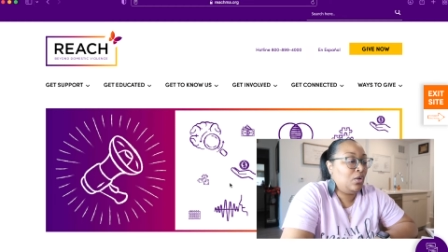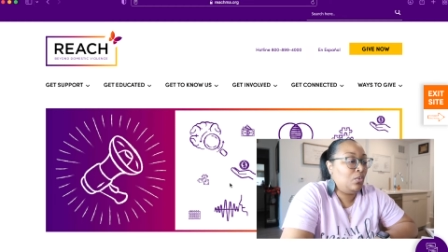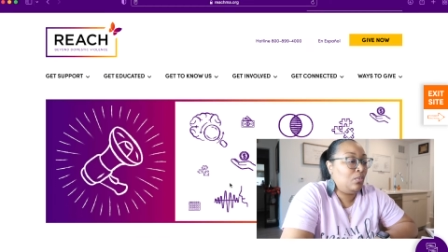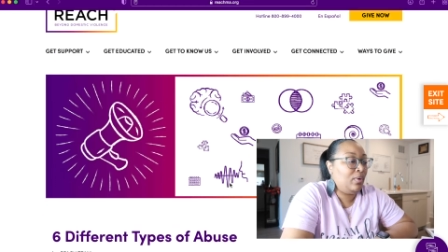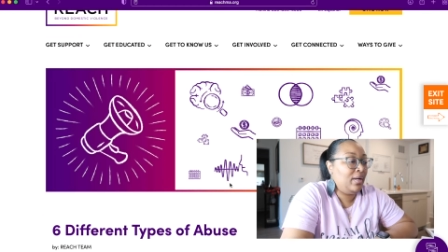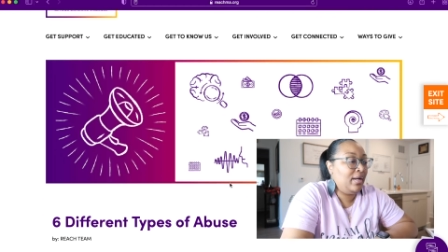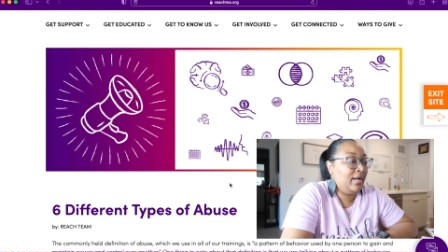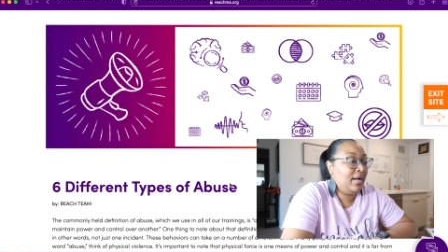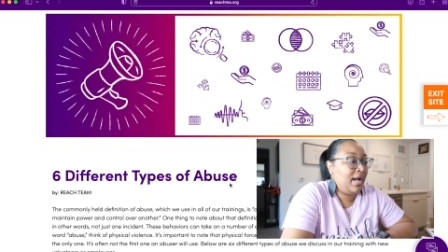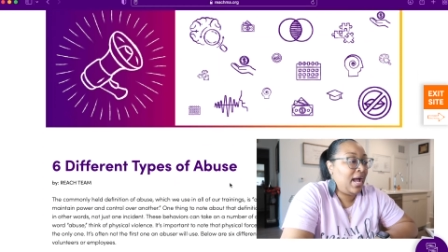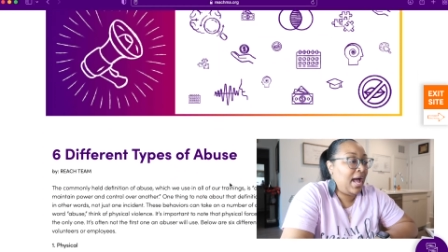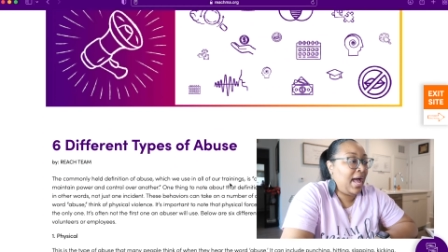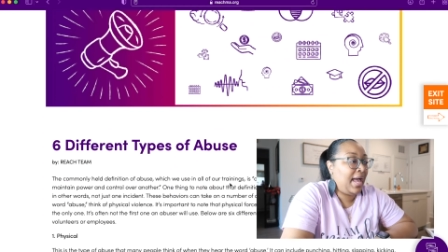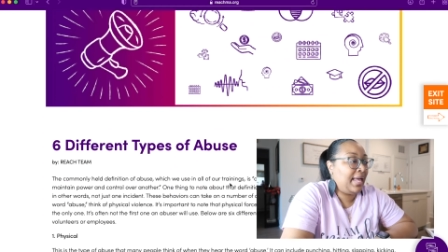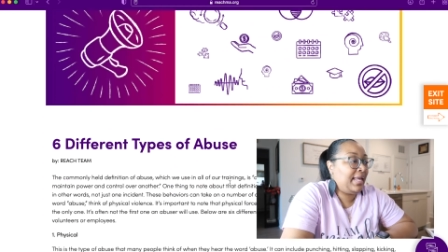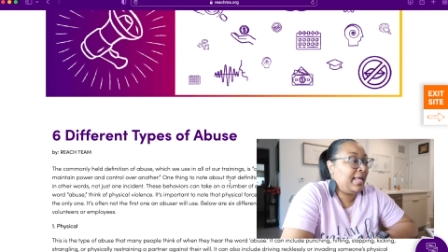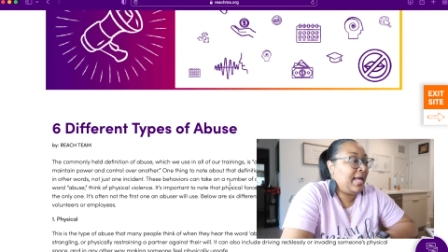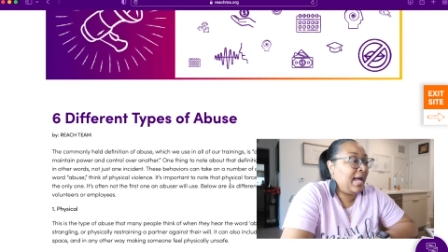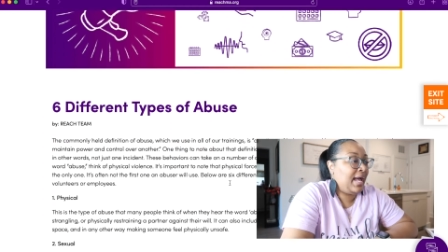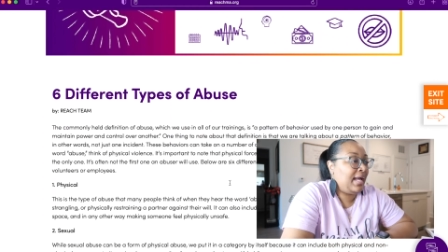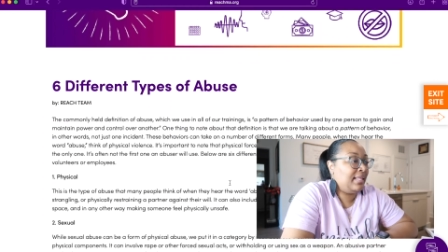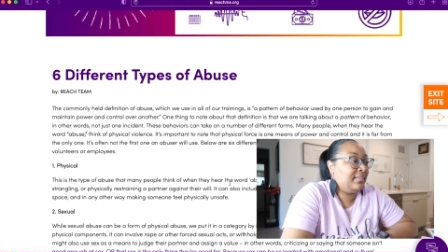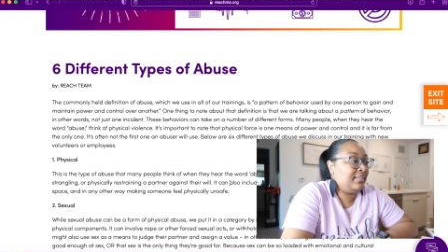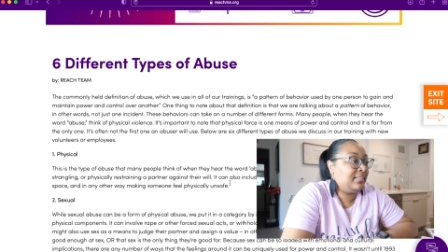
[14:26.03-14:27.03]
where I
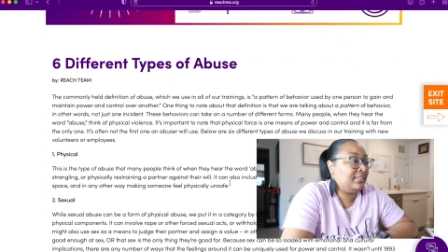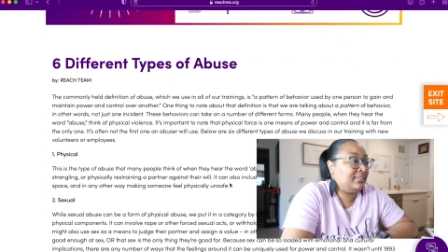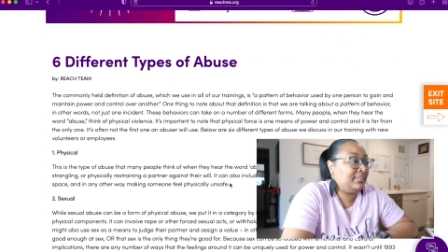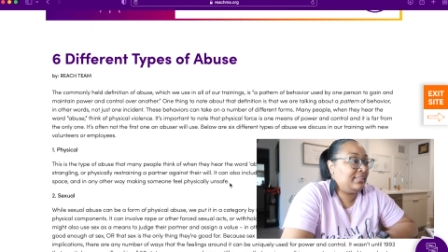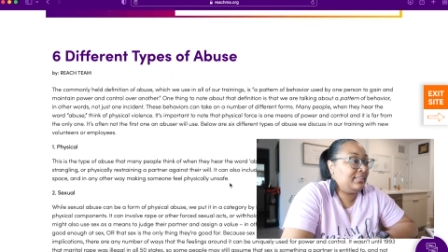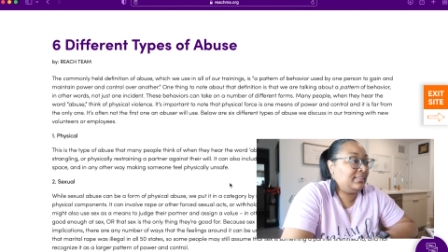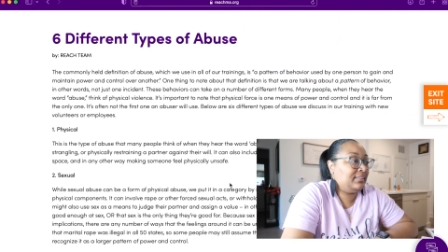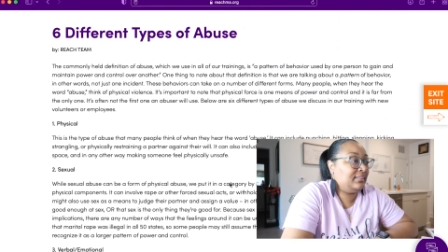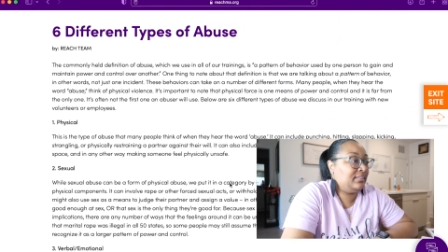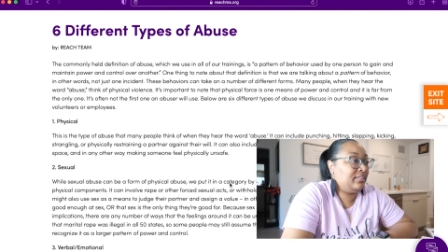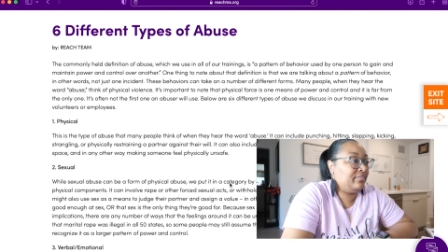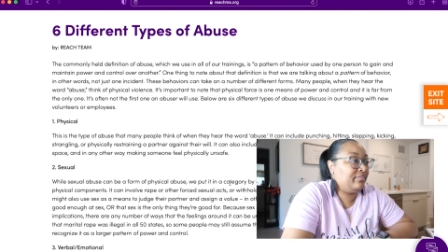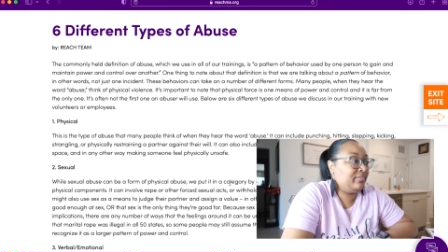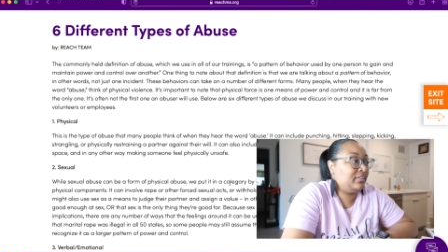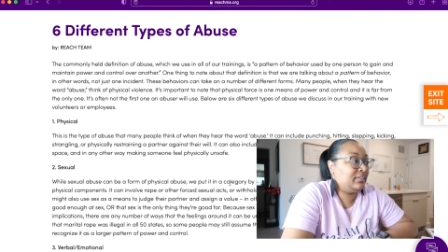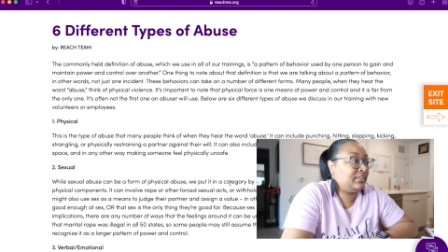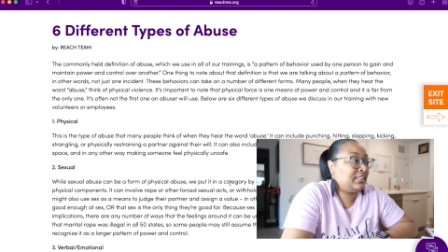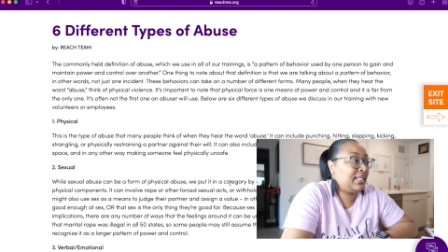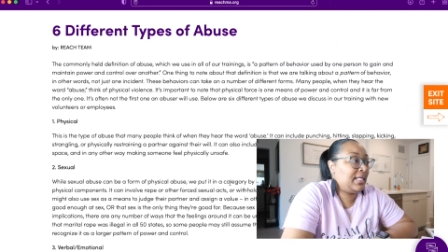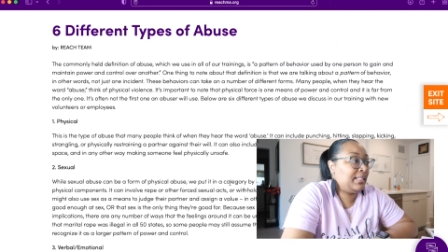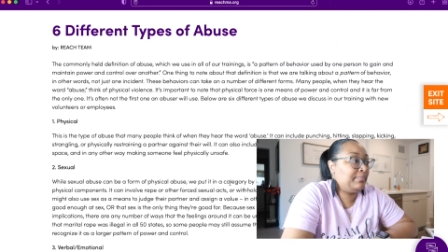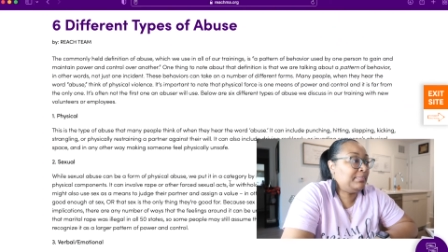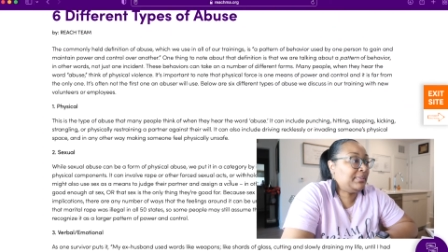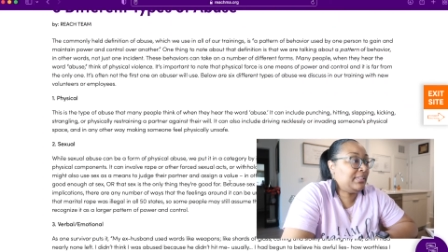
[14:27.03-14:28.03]
got the six different
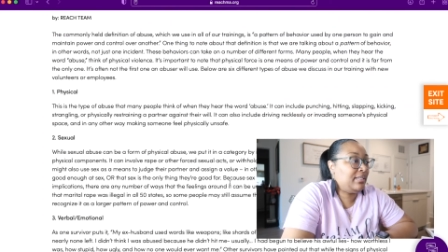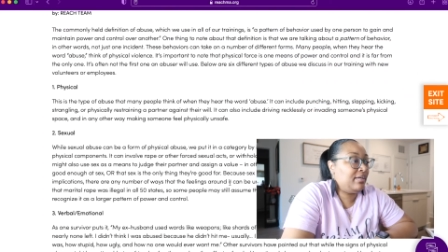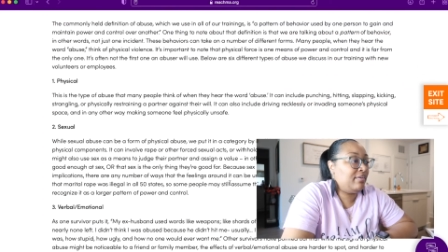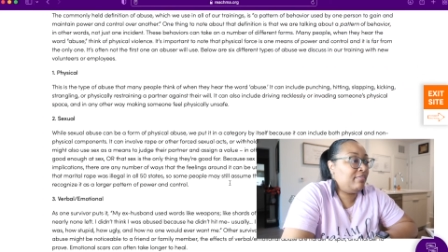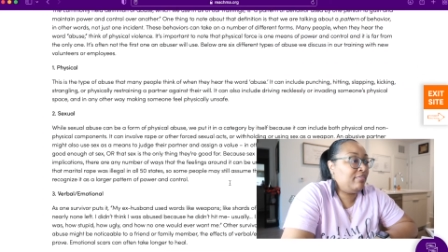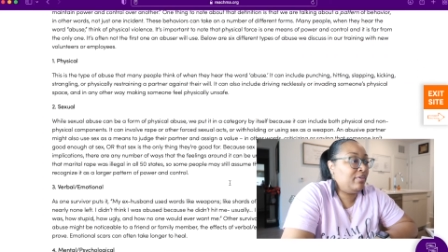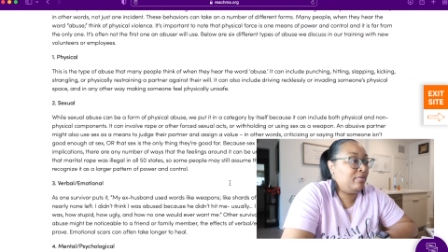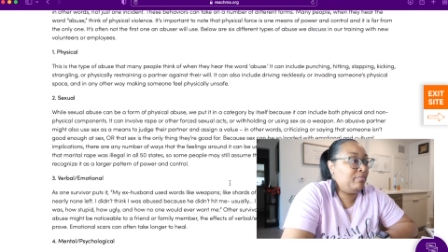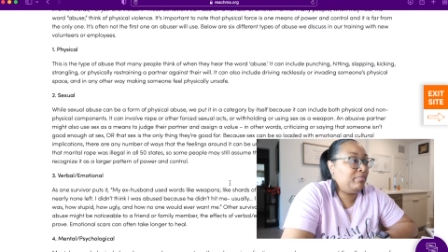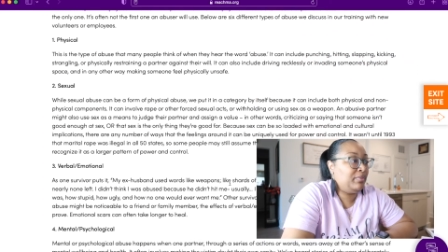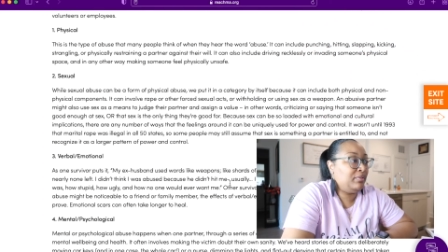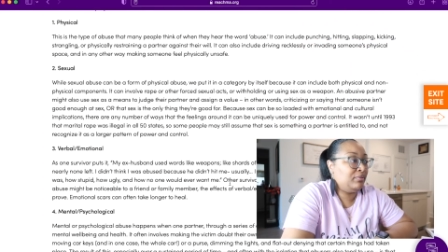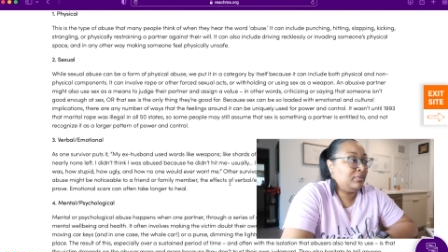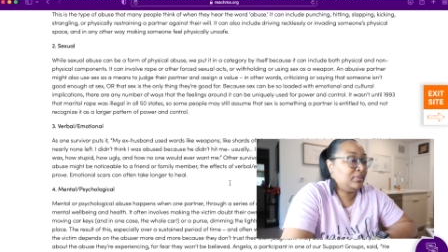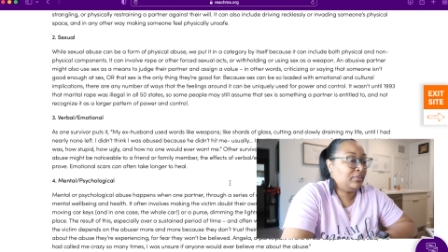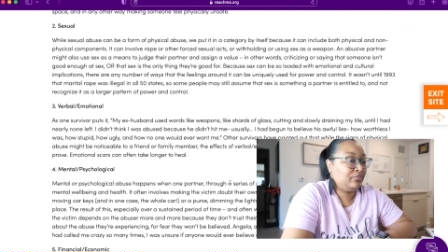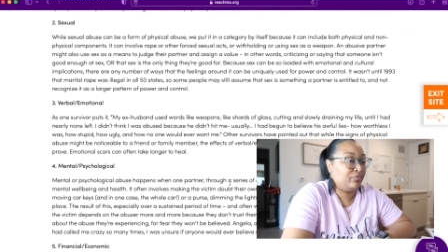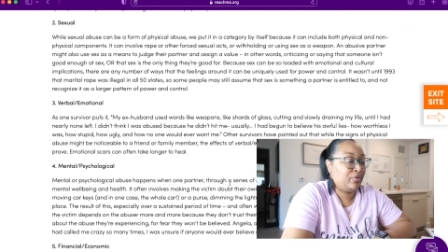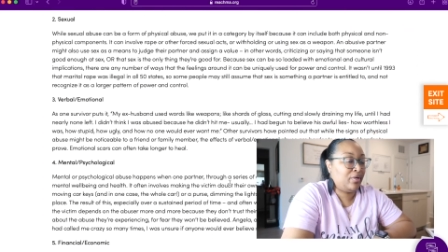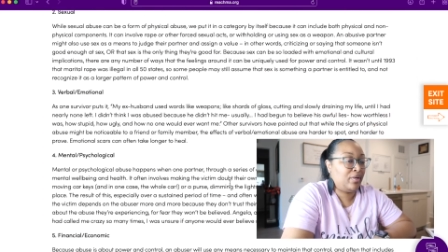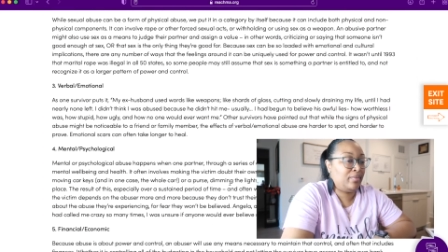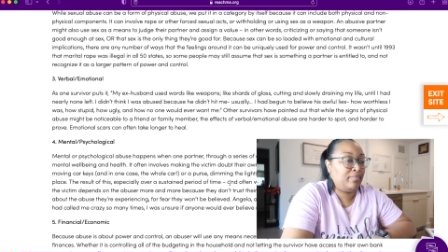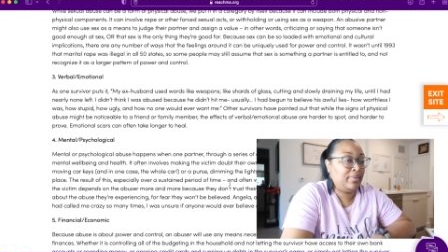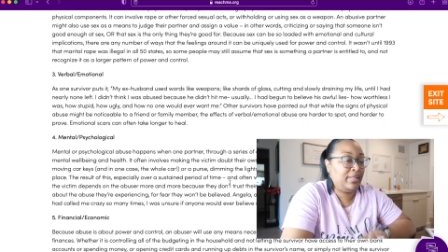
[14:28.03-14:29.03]
types of abuse
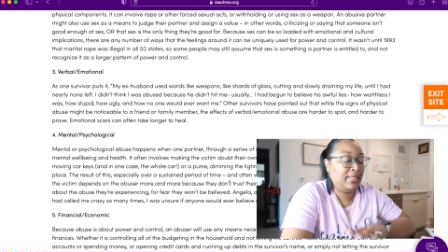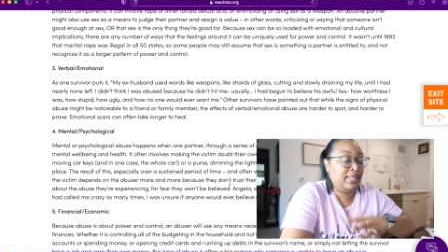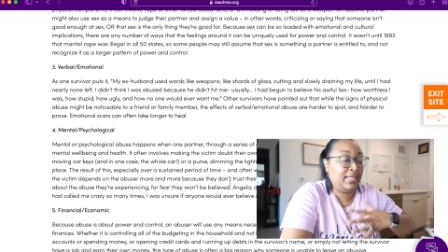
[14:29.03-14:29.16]
from.